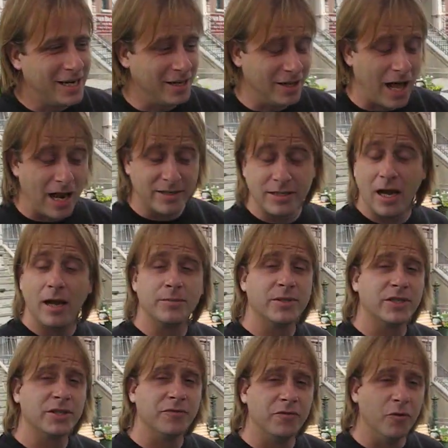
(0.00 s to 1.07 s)
A lot of times
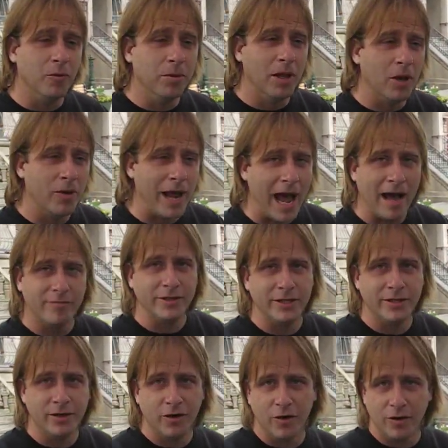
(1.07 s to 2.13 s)
it's a full-blown Avid,
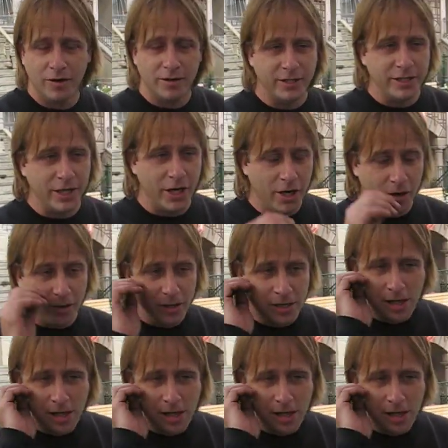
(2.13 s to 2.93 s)
or you know,